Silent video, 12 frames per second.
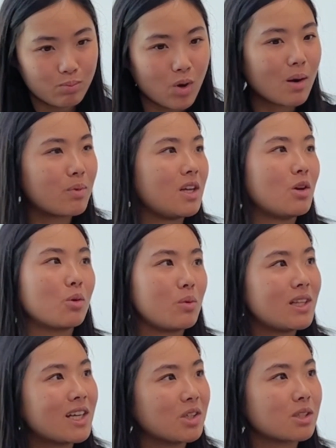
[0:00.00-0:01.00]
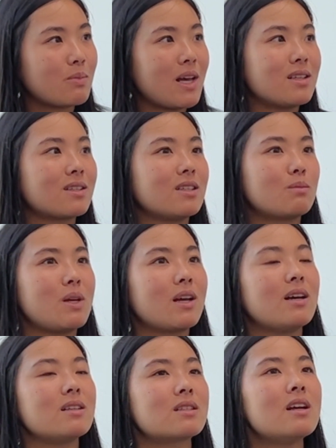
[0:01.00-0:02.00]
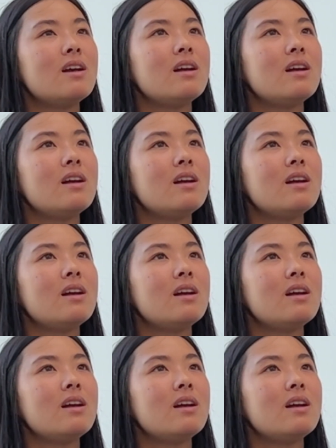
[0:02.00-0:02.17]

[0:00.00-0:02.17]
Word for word: property or retail space is hmm. because